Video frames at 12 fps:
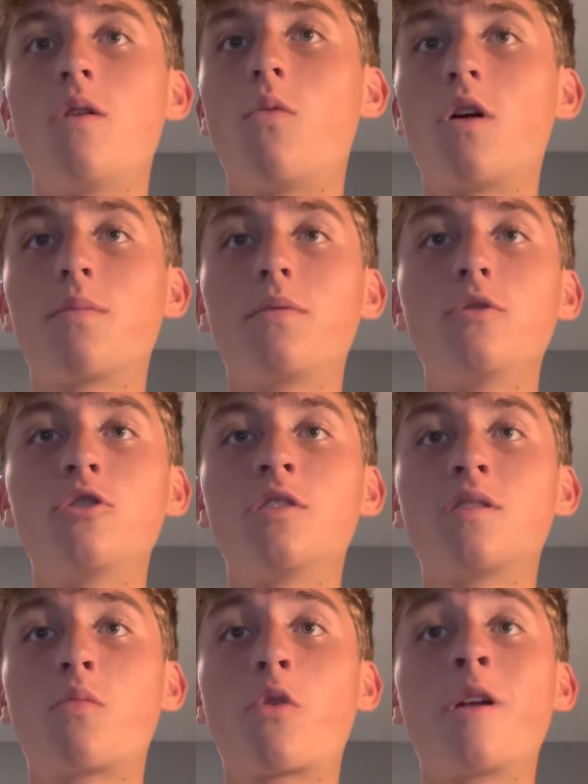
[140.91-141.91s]
Water pollution
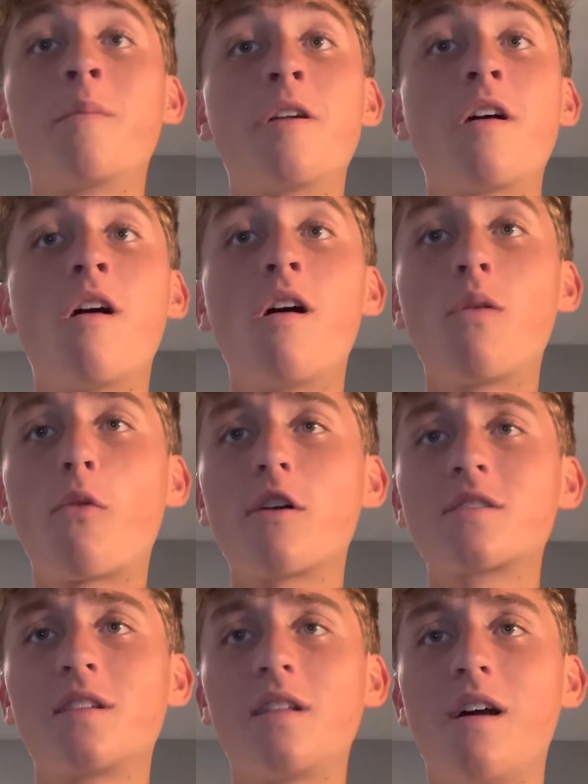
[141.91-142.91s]
is important among all
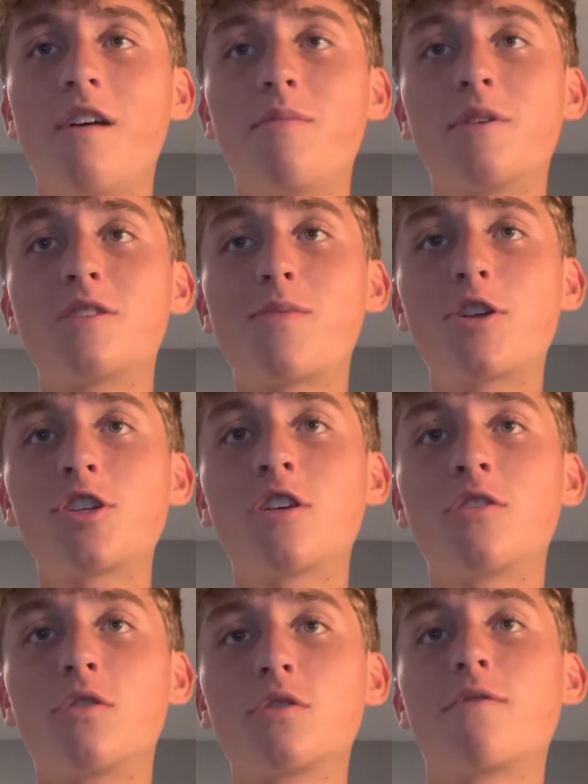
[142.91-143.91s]
walks of life, but especially
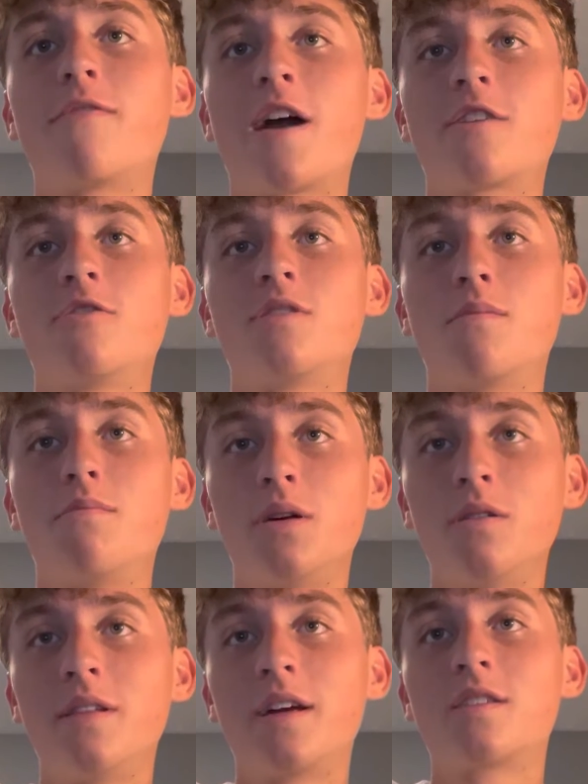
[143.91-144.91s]
in those where factories are
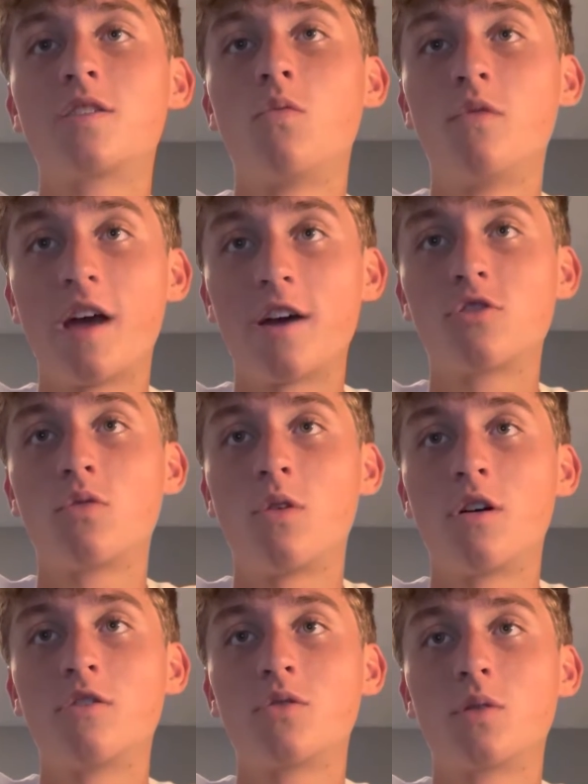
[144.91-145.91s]
built next to natural
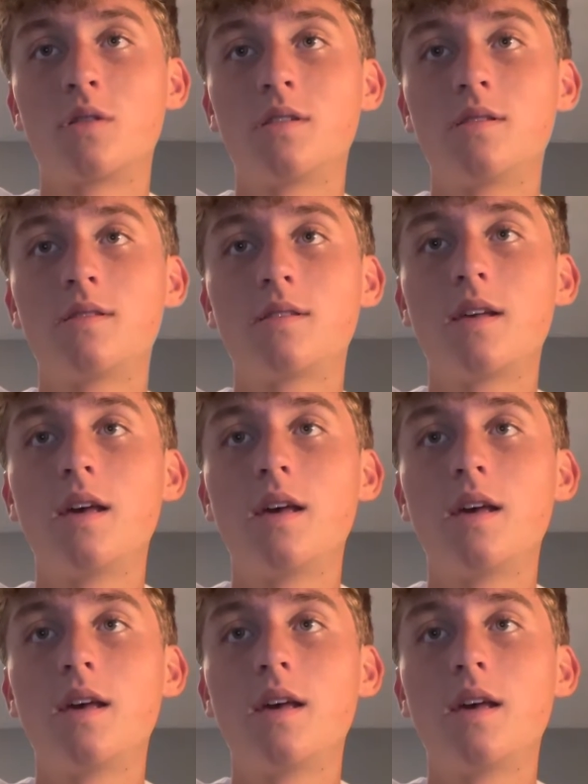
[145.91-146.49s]
water sources.